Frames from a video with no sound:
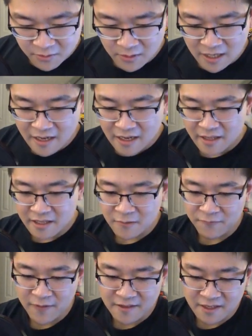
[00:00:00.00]
cool. And I like
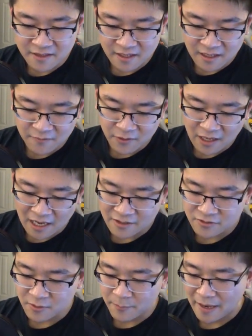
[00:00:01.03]
the fact that they give you an
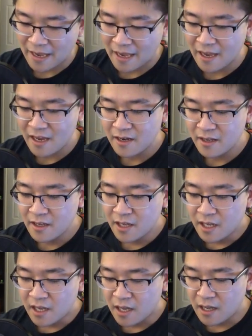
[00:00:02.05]
extra pad.
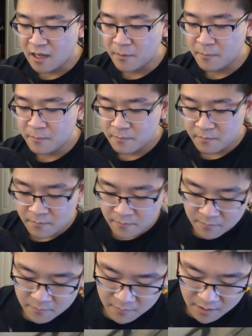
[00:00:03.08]

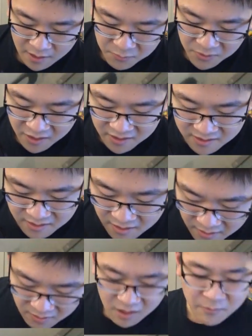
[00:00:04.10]
And because,
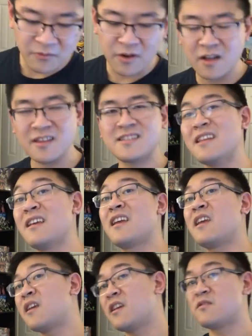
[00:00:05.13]
don't get me wrong, it's not
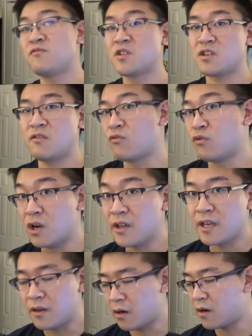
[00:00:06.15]
like it gets
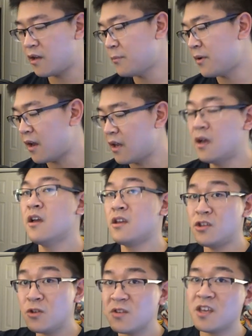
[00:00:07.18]
really dirty, but
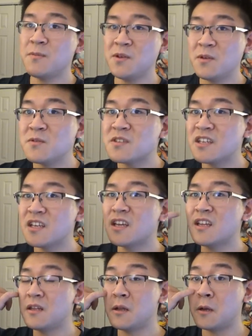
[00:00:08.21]
you keep using
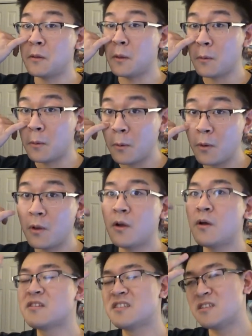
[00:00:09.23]
it, the
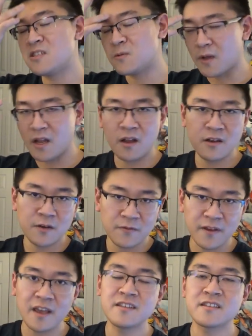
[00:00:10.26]
oils and sweat on your
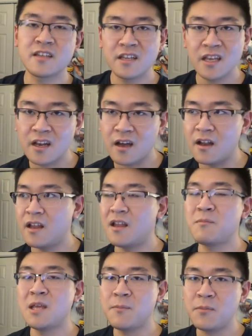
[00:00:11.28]
face is going to get on
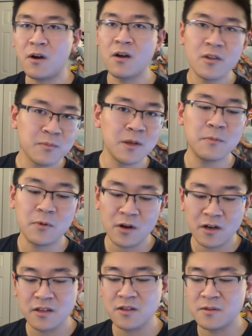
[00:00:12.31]
it, and other people are
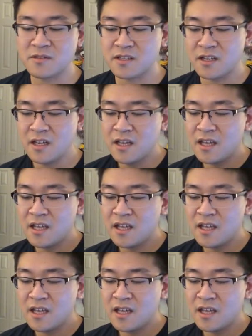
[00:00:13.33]
going to use it.